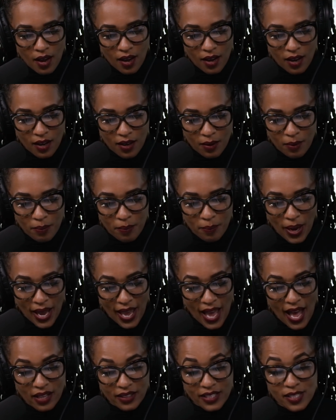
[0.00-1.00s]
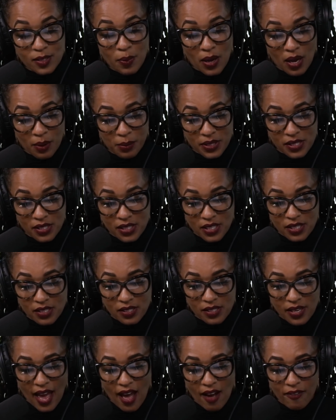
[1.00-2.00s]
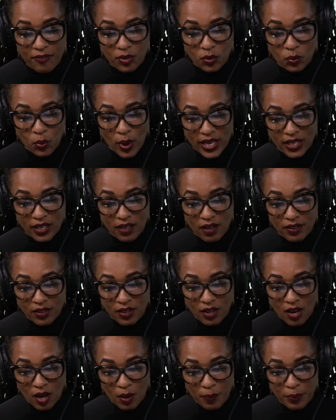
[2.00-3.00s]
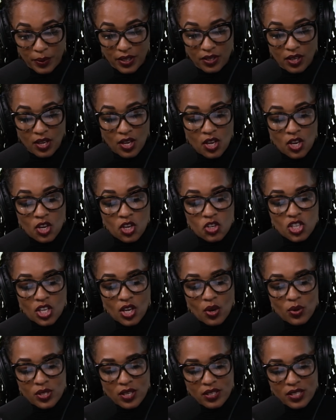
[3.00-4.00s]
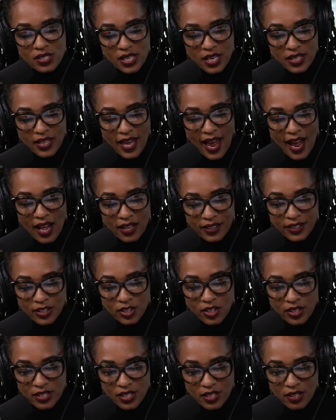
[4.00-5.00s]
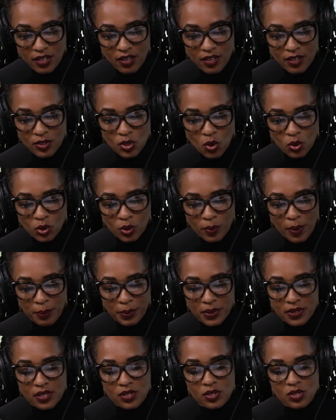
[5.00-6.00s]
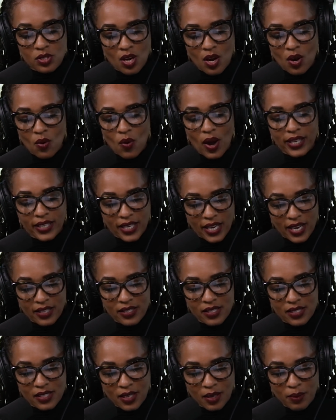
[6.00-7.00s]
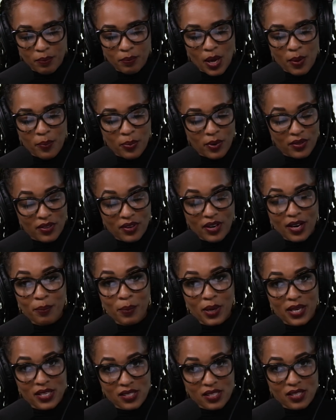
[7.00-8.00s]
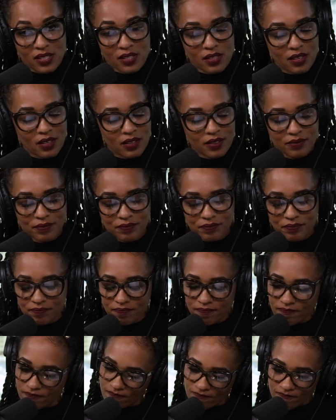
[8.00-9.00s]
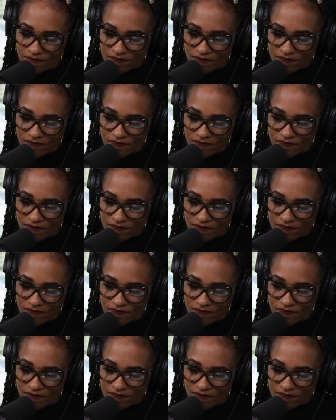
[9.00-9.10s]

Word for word: um, by Halle's publicist after waiting on the carpet. She goes on to say that Halle looked at her and told her publicist, No, I can't skip my brother and my sister. Here we go.